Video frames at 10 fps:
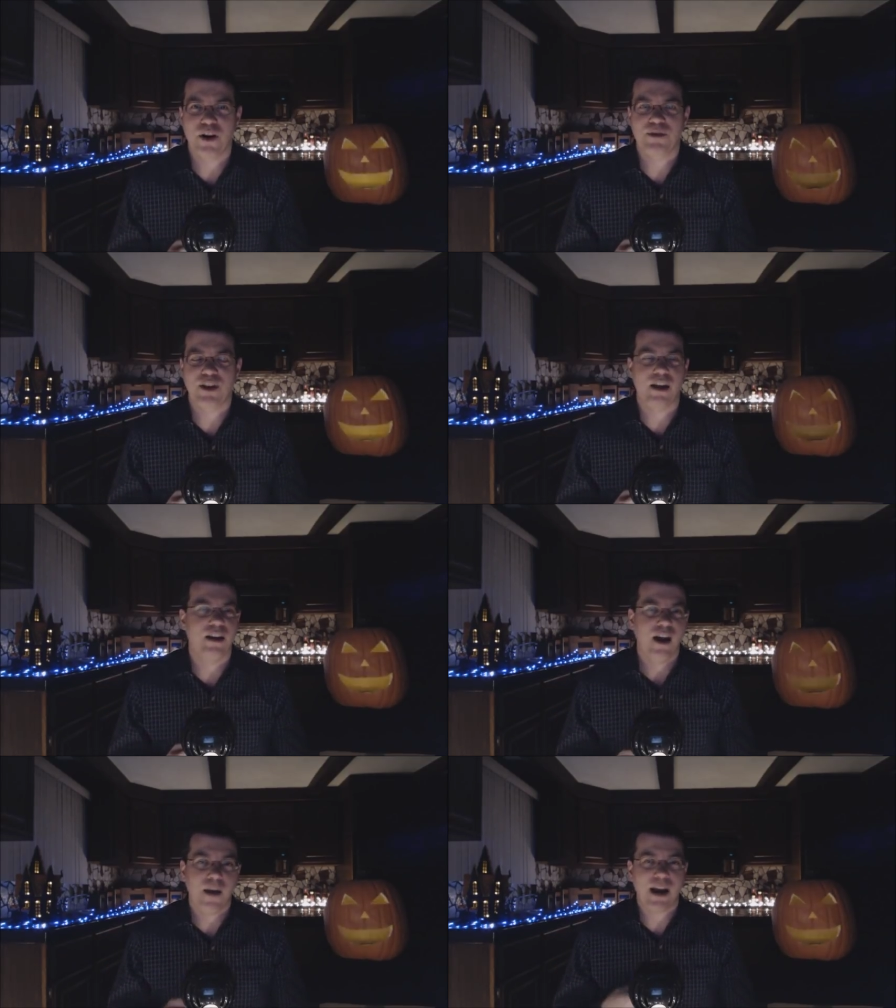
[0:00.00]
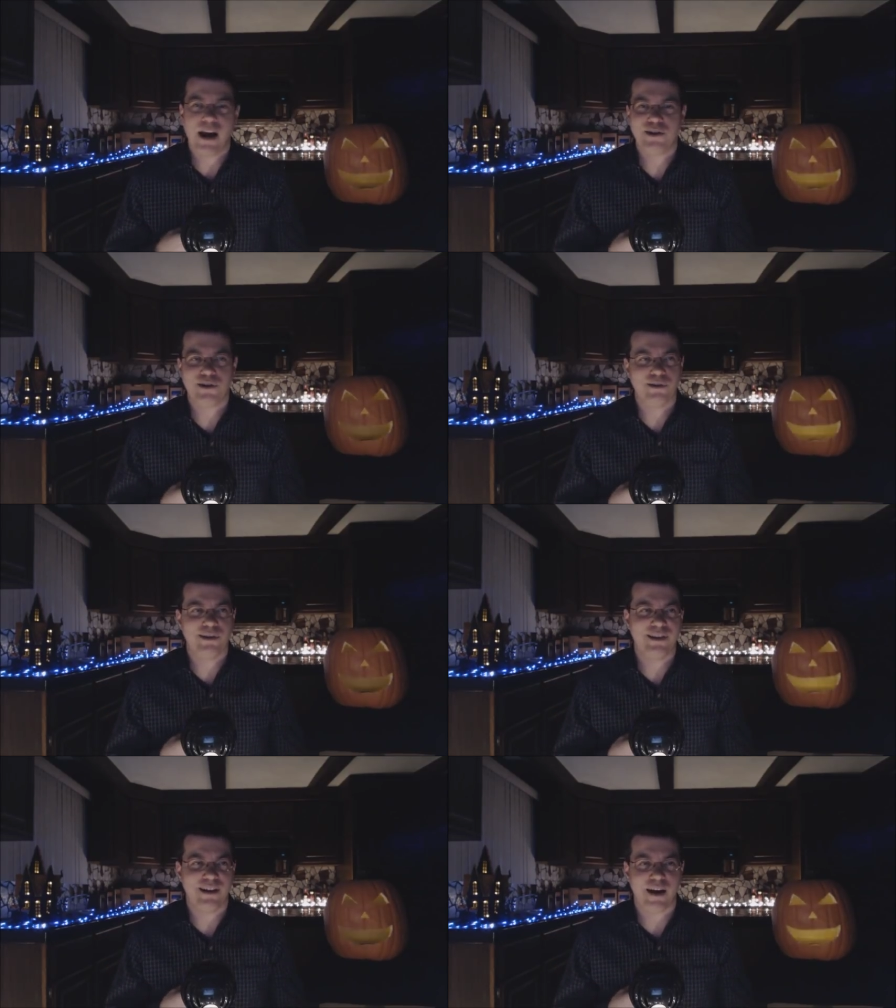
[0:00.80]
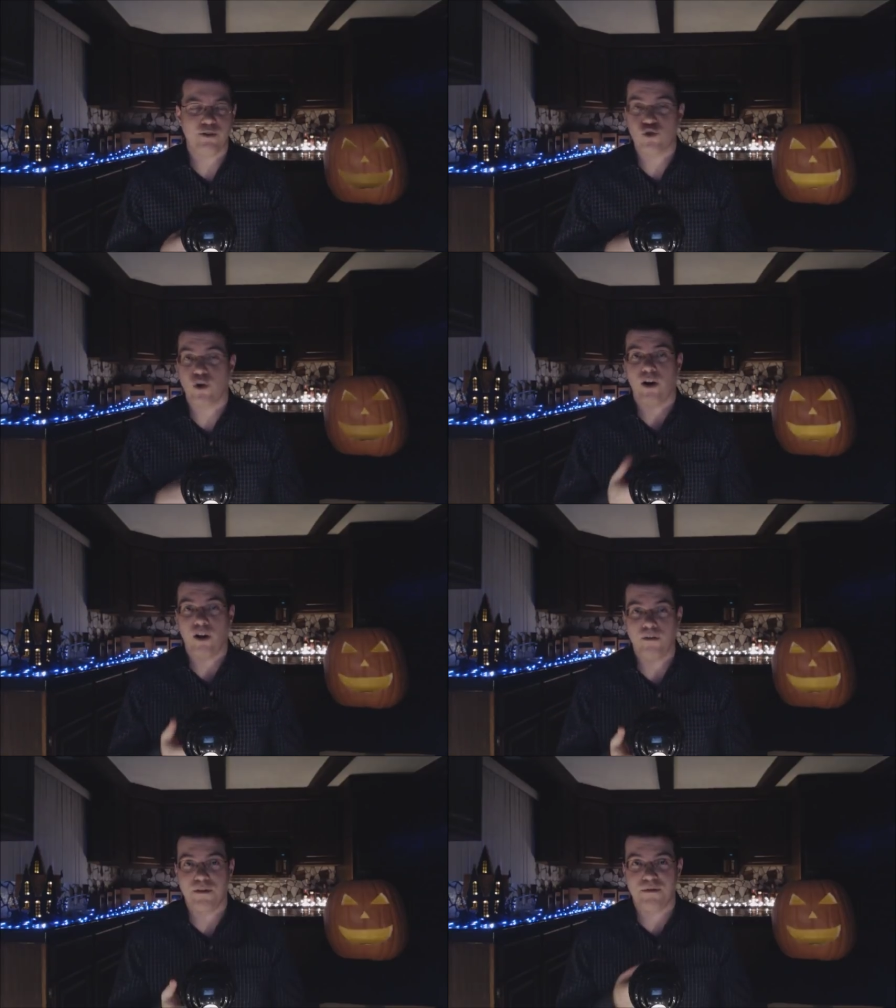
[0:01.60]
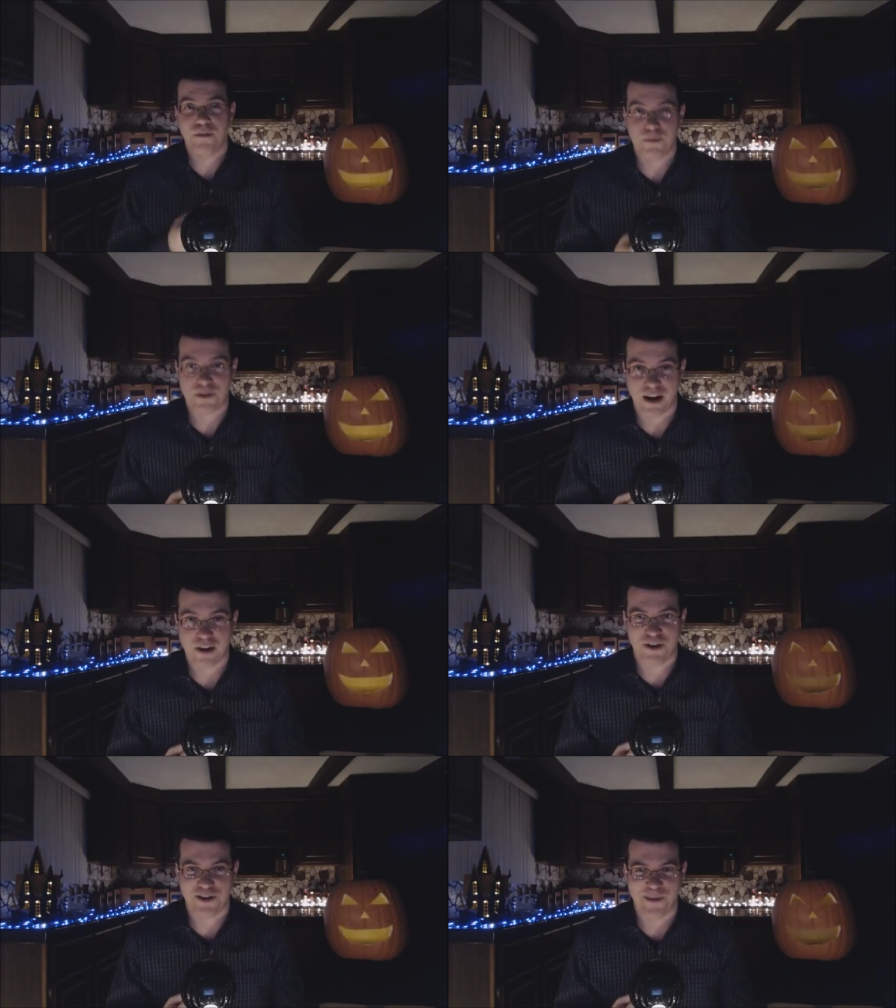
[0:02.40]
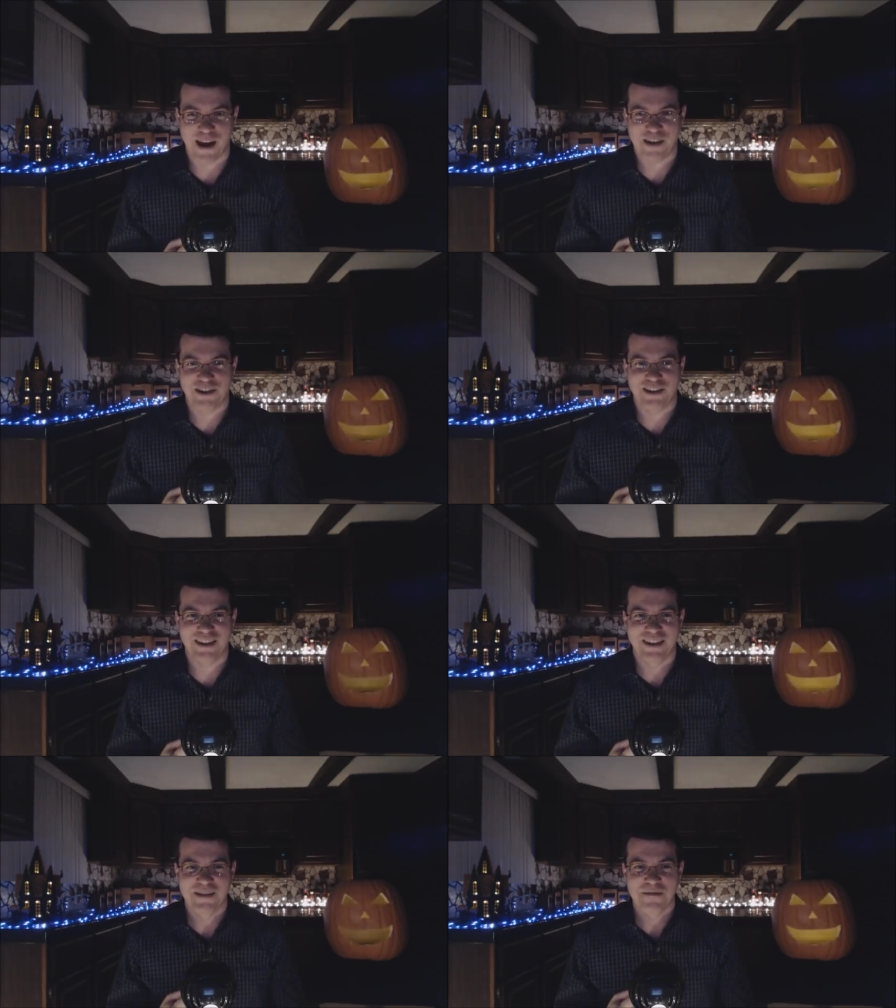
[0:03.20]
You know what I'm saying? I mean, I certainly did not enjoy all of the films that I just mentioned.